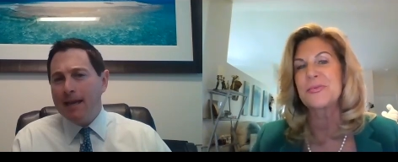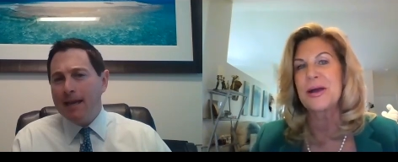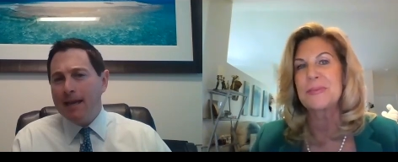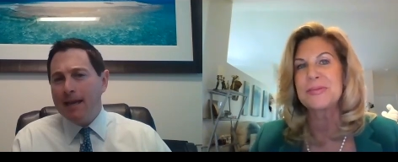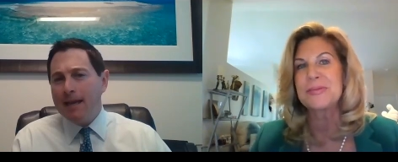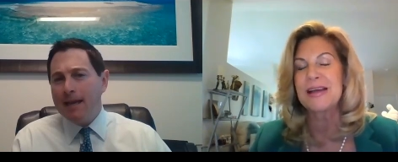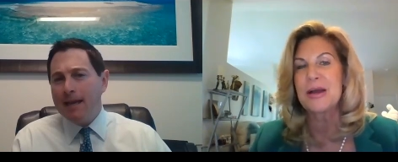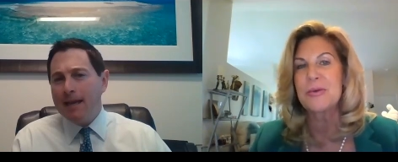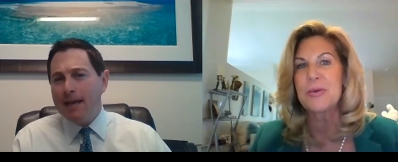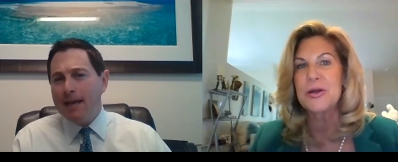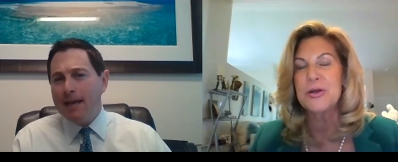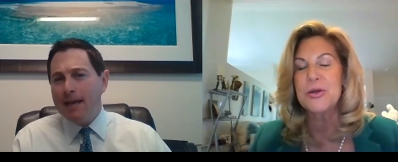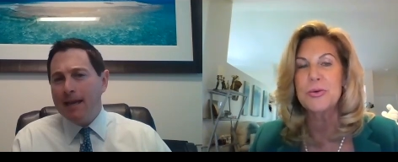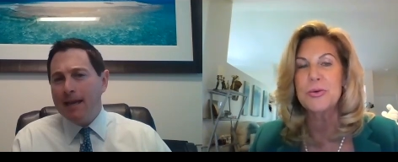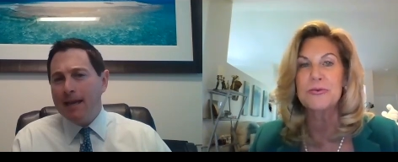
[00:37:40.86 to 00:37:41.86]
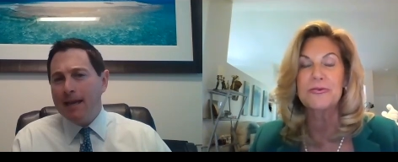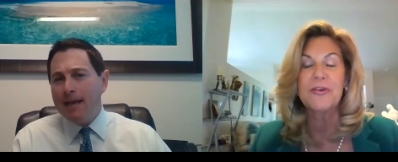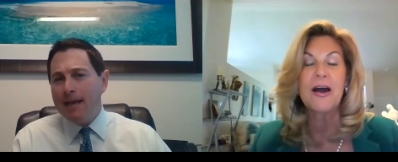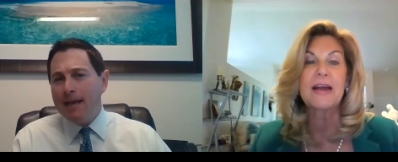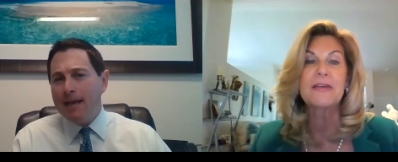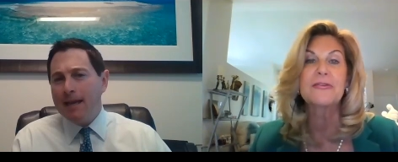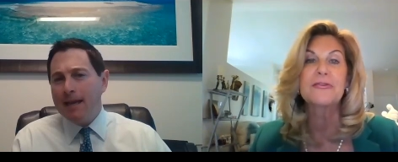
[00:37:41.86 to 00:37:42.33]
Speaker 1: the website where you will
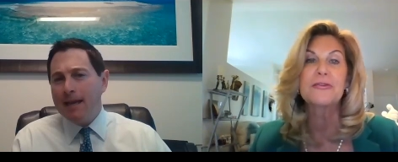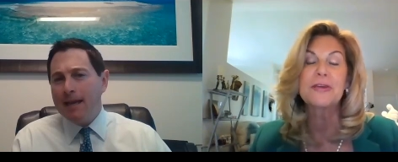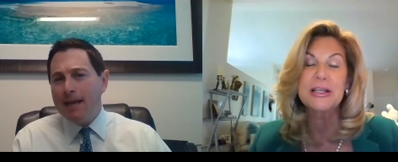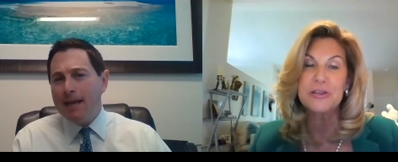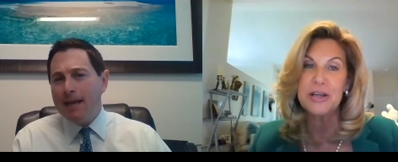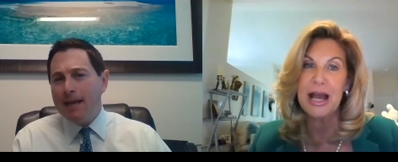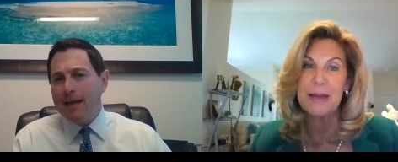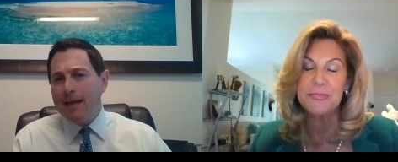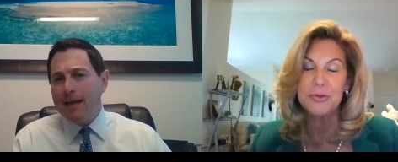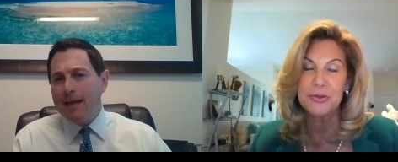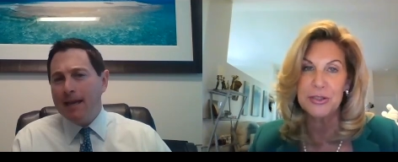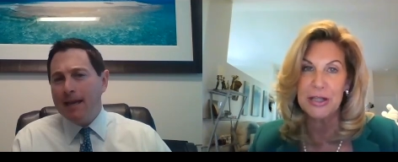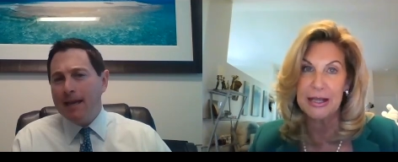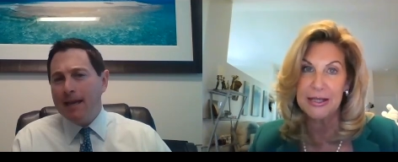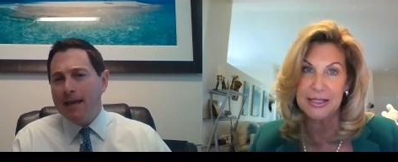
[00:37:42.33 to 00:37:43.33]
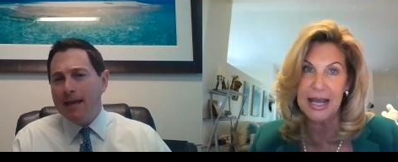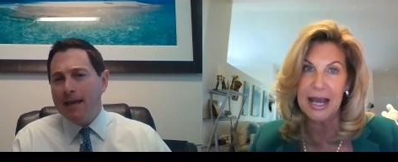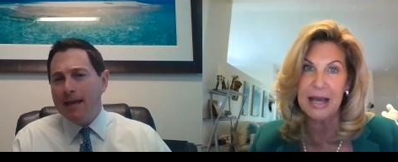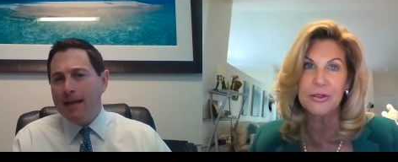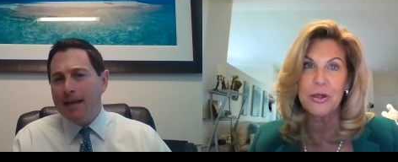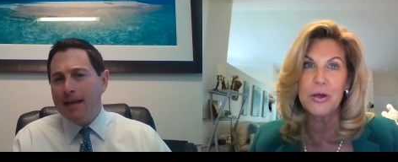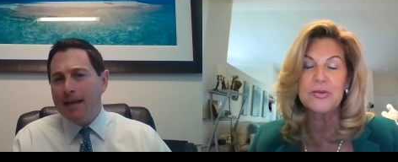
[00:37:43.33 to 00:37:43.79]
find free chapter d-
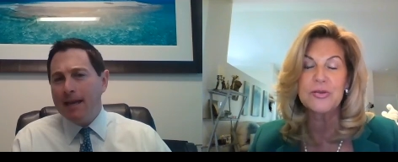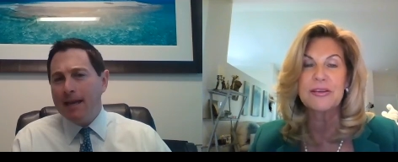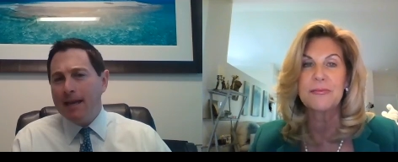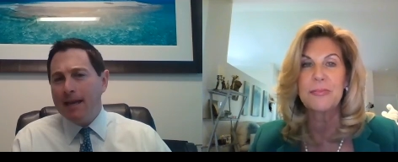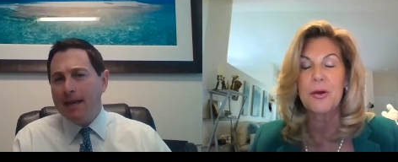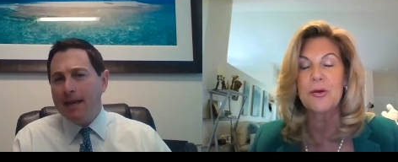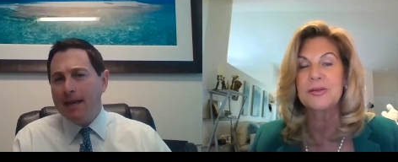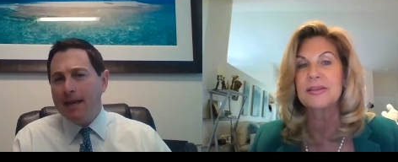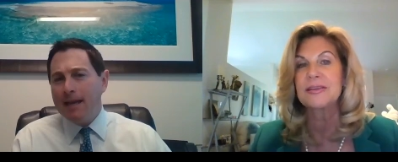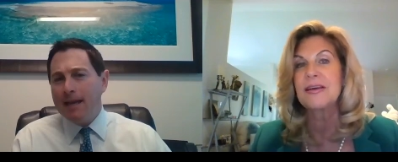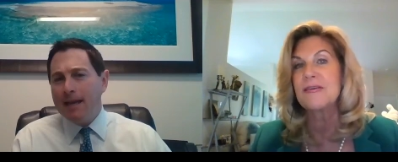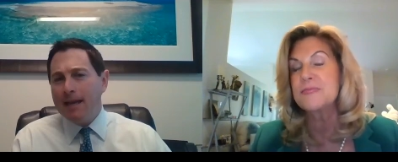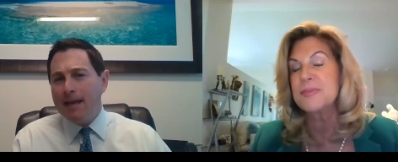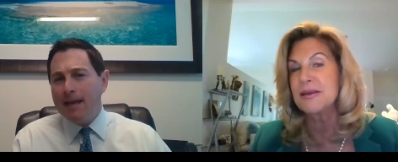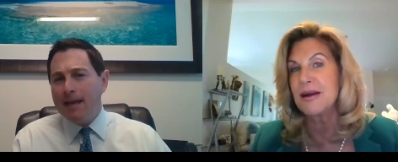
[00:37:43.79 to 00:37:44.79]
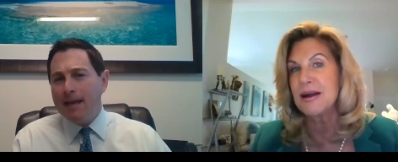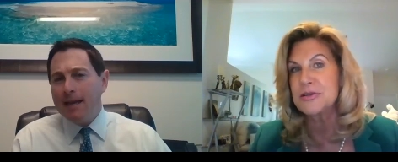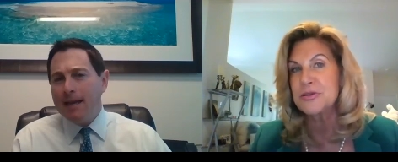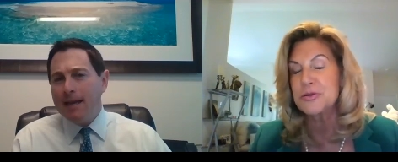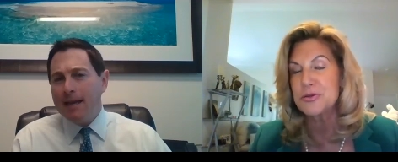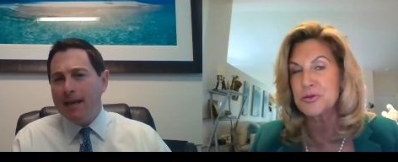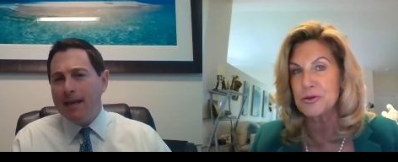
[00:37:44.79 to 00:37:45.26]
downloads of both Love
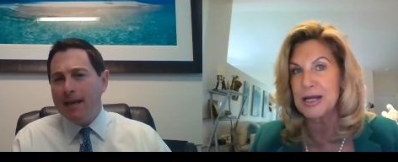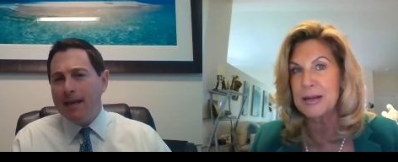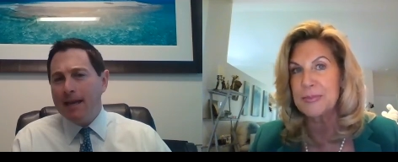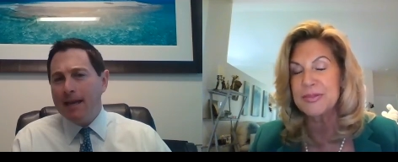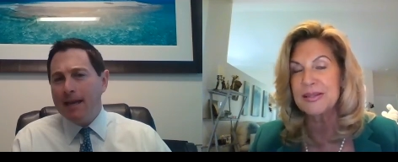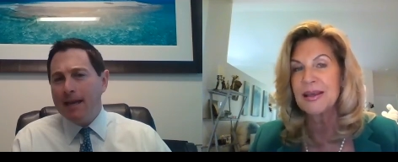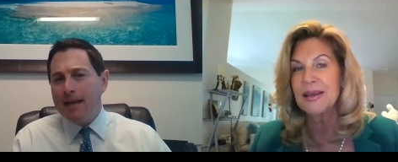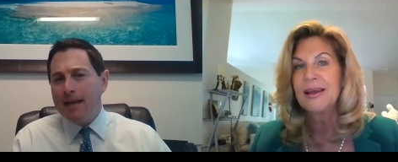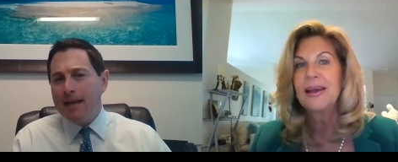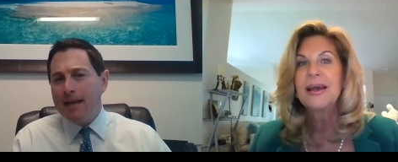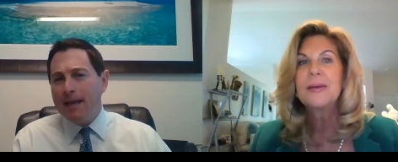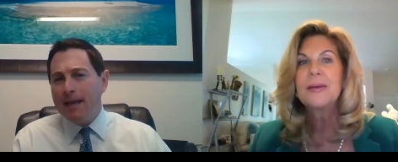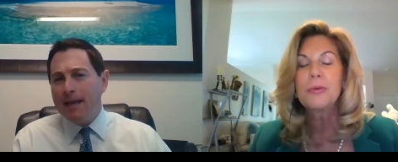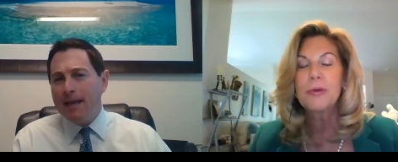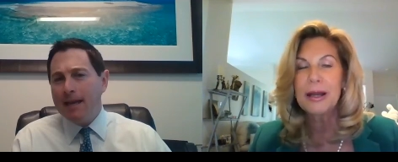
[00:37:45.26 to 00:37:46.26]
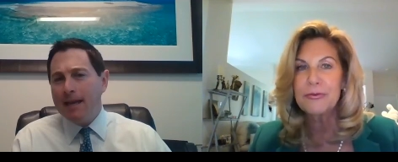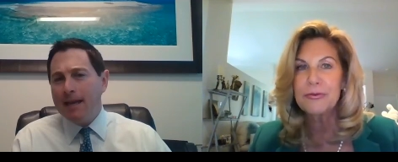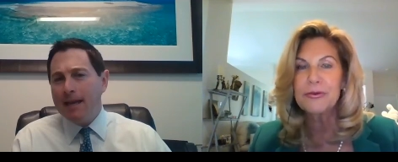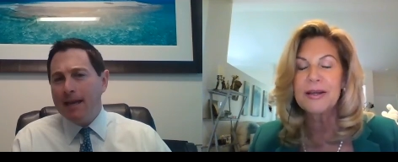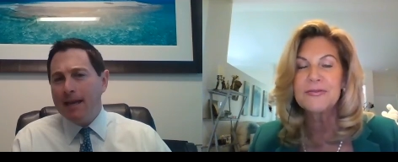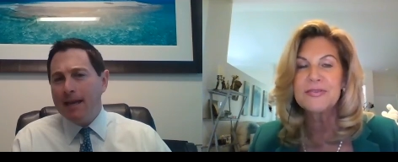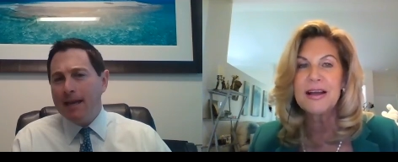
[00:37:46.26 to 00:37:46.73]
Beyond Your Dreams, Break
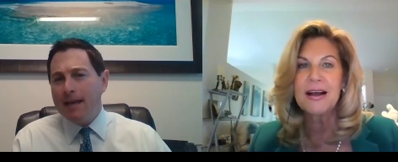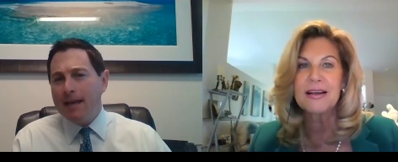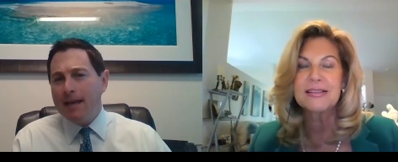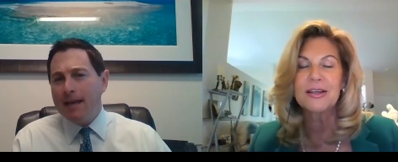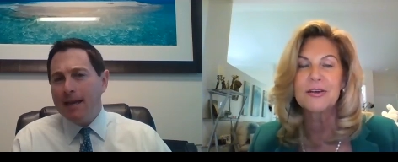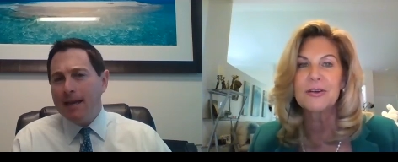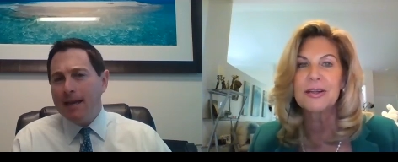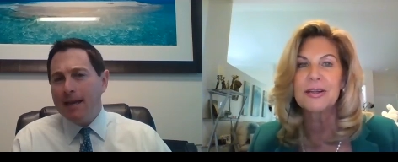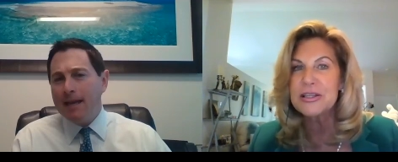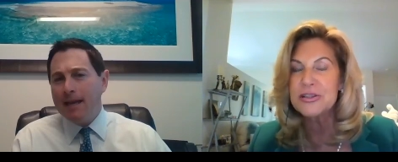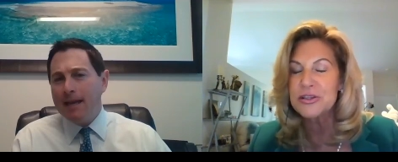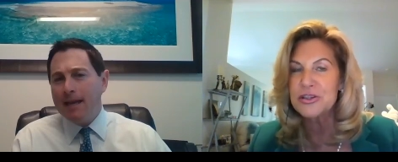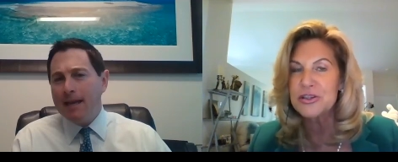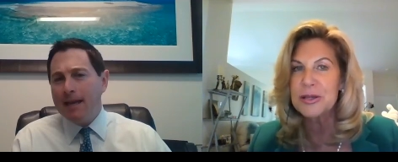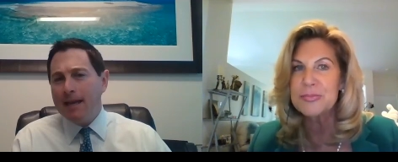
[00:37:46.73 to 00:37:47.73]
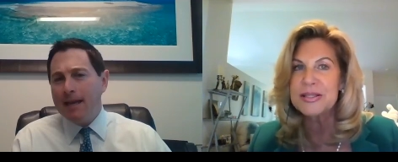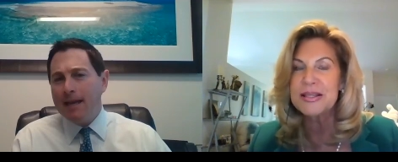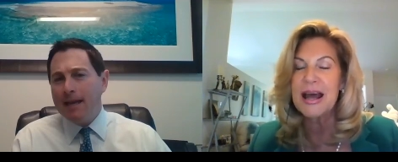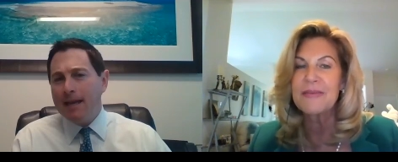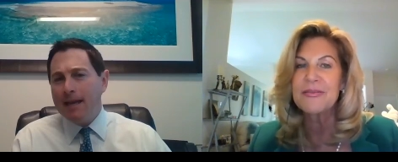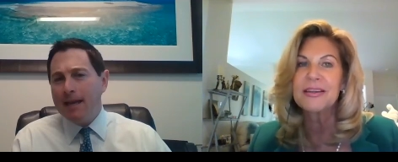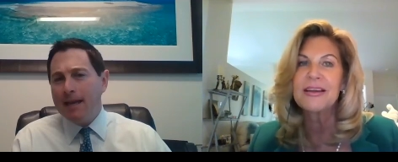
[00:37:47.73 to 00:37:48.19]
Free of Toxic Relationships
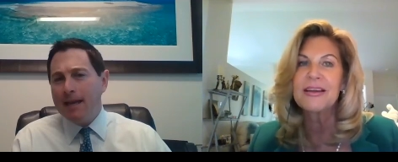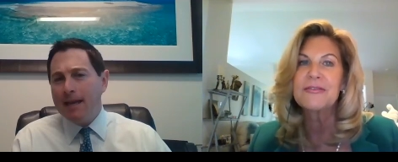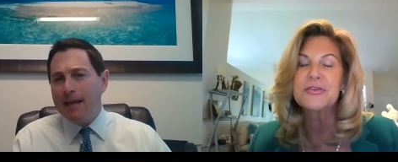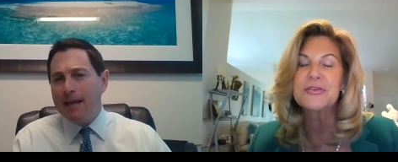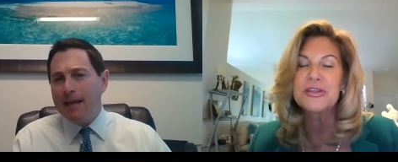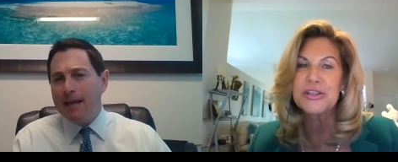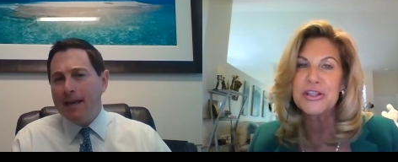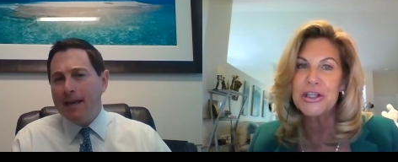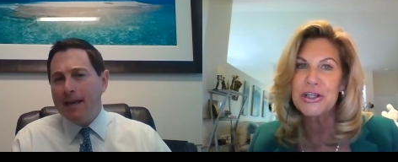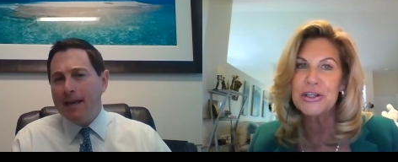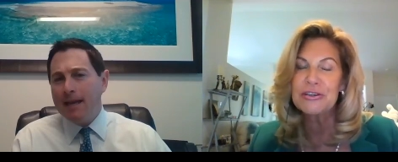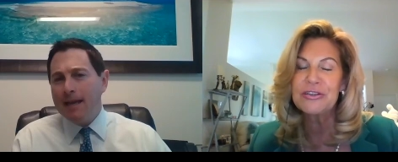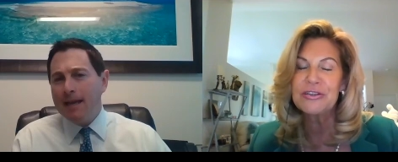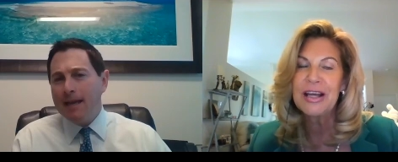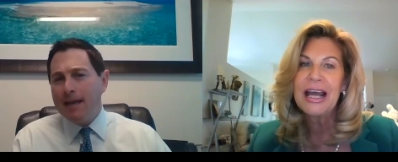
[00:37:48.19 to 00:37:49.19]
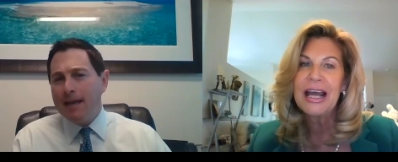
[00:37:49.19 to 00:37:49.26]
to Have the Love You Deserve,